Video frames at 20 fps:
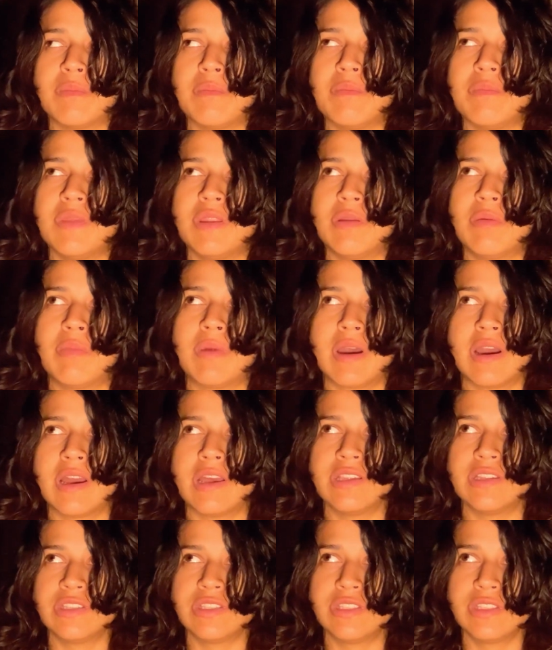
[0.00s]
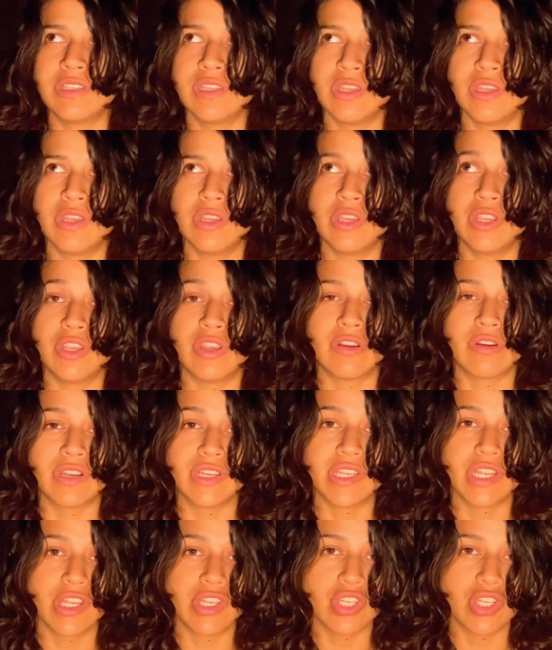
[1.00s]
minimize your
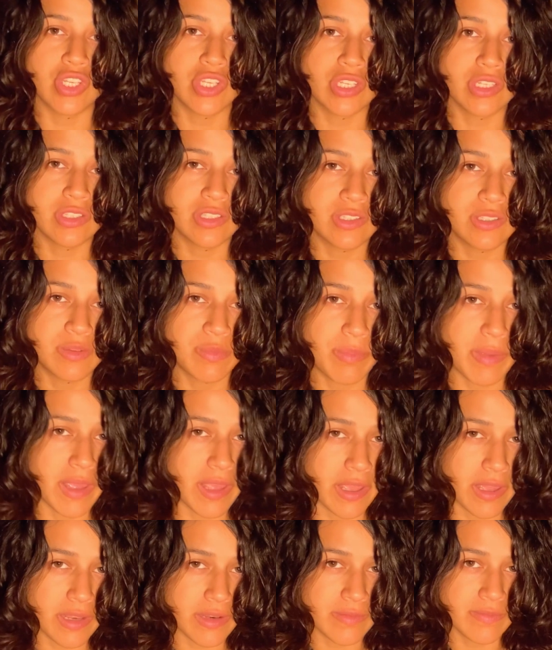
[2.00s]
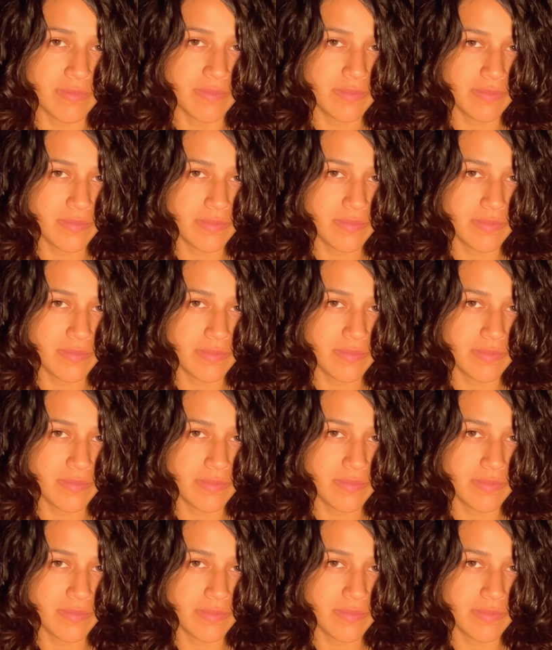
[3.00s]
attention span,